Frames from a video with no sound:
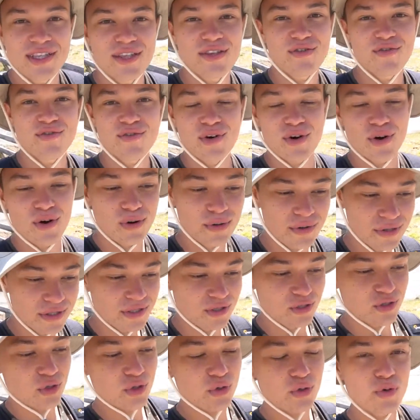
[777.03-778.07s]
the road
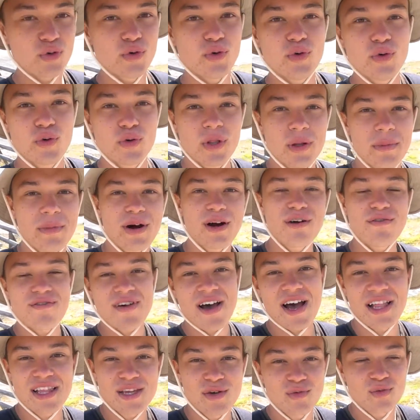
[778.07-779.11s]
to Lamar
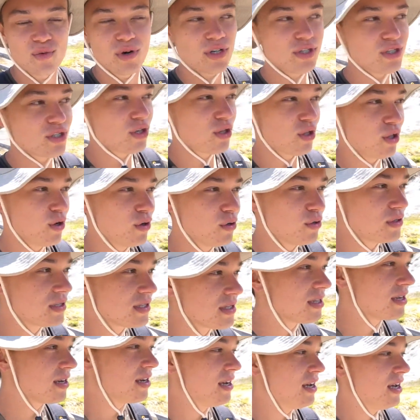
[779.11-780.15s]
Valley was closed.
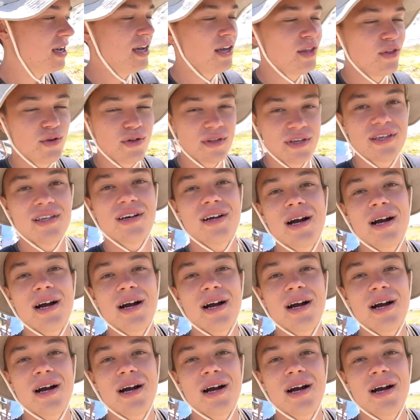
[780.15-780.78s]
The only other